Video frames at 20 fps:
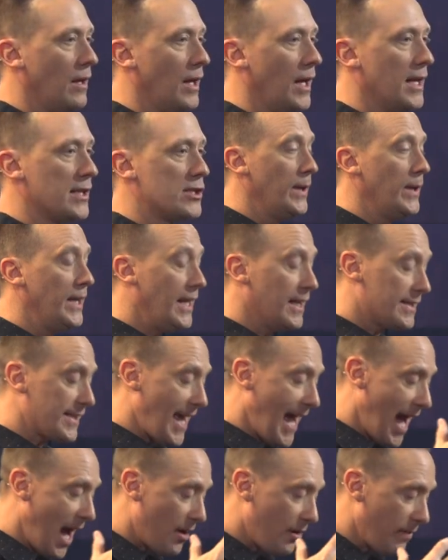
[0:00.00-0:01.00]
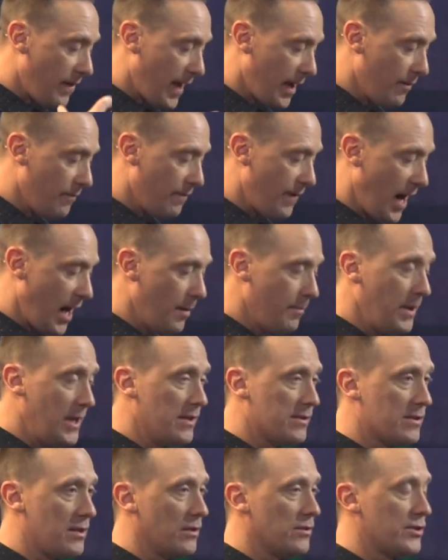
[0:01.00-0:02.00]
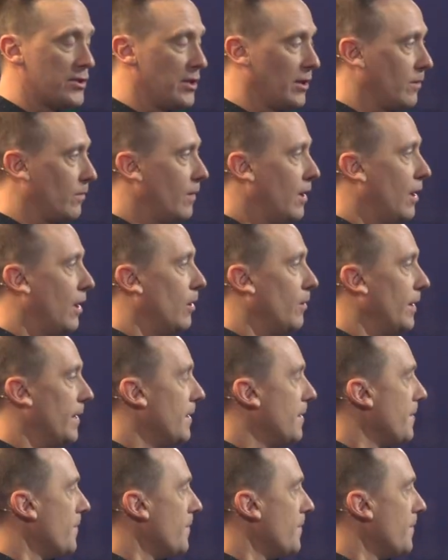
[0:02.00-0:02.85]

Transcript: And gets out of that environment, he starts to grow. And